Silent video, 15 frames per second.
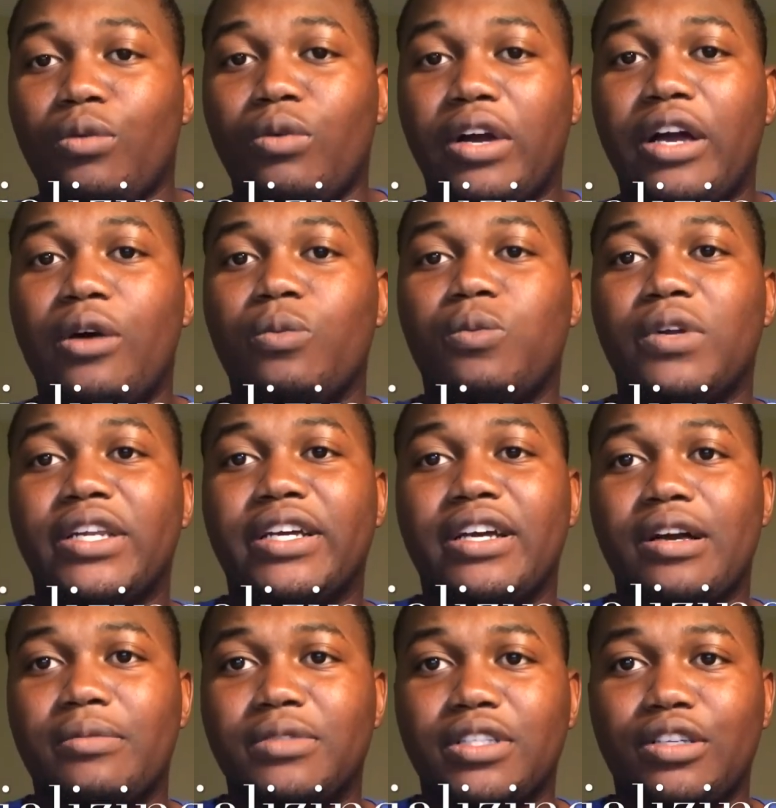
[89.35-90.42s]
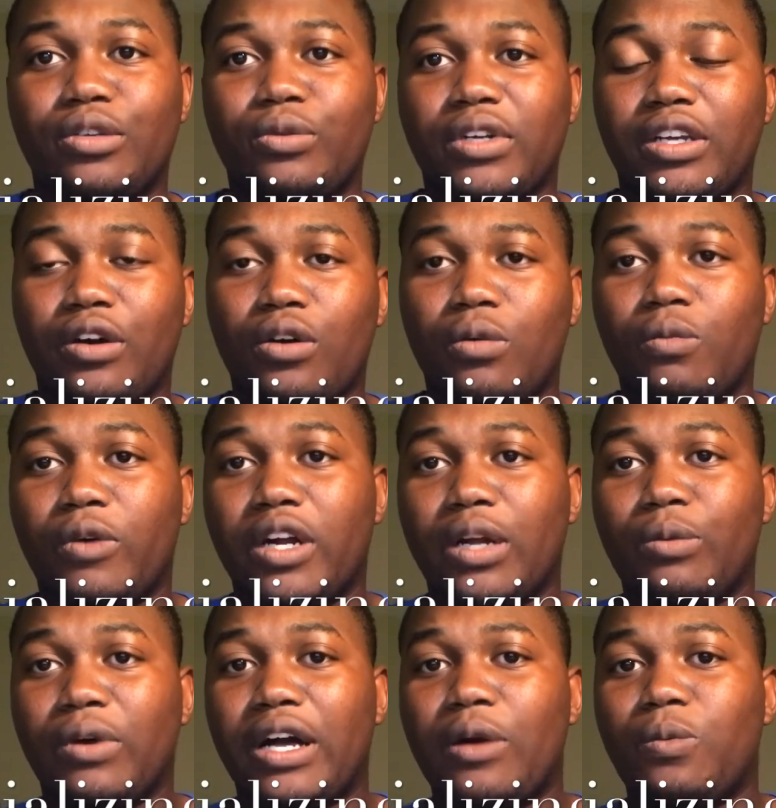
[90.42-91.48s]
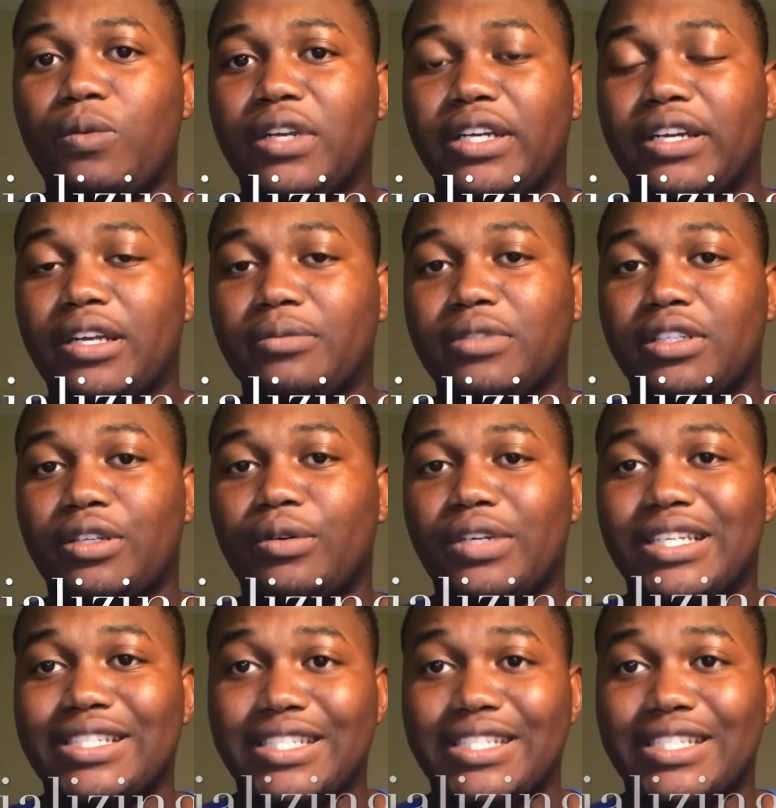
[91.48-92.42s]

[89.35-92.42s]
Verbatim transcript: will help when it comes to doing homework, will help when it comes to doing